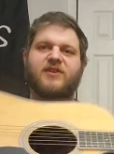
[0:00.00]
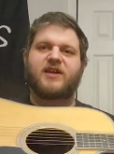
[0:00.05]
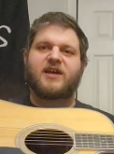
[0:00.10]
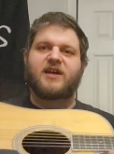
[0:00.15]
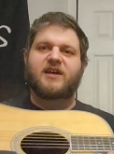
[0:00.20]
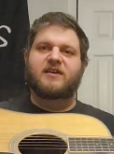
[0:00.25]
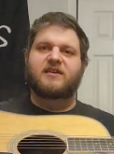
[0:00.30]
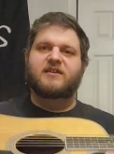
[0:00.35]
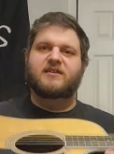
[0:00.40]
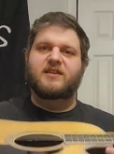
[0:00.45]

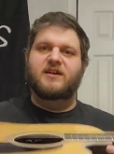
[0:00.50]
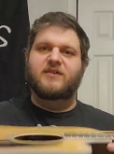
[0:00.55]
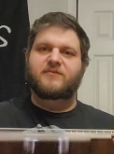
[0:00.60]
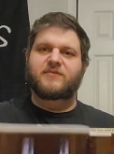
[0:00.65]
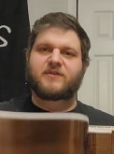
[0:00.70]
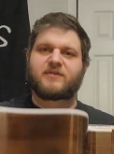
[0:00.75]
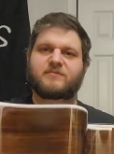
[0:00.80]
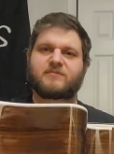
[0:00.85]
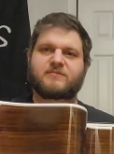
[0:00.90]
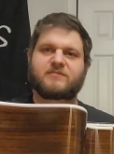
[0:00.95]
night, love
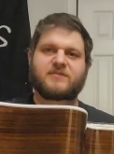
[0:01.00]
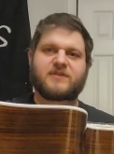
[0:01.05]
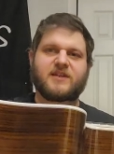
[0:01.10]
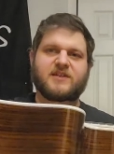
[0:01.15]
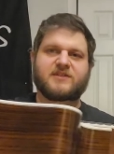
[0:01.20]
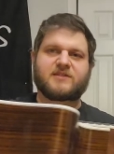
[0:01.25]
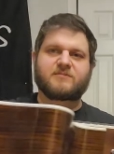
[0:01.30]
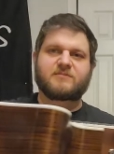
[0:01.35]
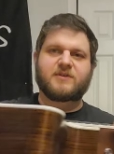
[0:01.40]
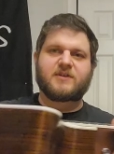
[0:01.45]
them,
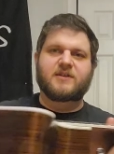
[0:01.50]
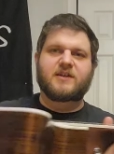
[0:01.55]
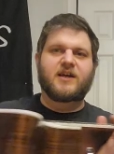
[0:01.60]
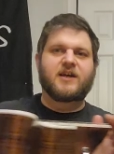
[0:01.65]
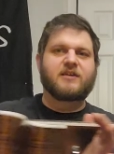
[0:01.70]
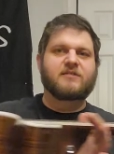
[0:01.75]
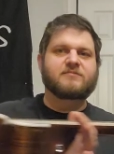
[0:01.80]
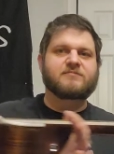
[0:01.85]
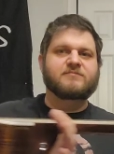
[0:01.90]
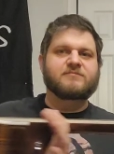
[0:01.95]
kiss them
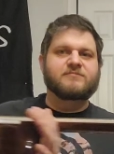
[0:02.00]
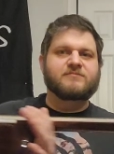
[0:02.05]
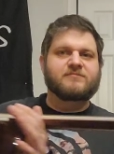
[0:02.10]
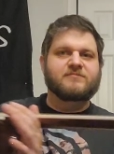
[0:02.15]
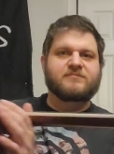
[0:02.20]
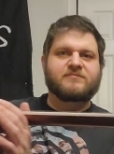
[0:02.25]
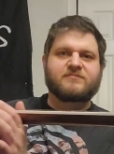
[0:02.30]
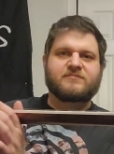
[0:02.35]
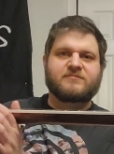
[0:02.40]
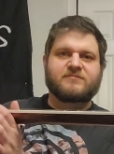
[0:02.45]
goodnight.
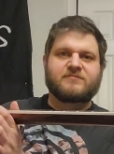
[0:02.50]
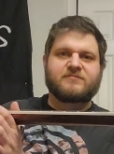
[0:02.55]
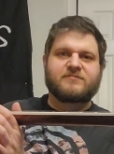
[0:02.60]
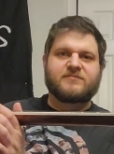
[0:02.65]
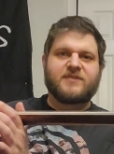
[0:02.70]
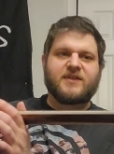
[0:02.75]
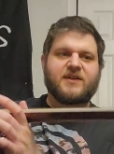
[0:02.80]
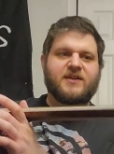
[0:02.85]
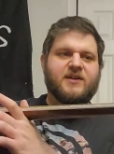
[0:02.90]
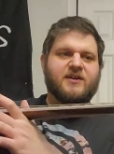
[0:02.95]

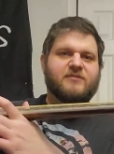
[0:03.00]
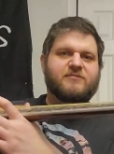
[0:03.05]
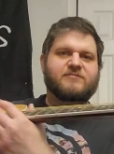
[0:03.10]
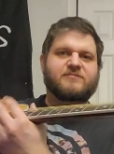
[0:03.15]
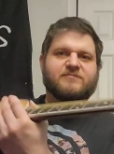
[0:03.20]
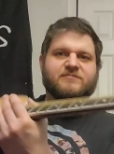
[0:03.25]
You know,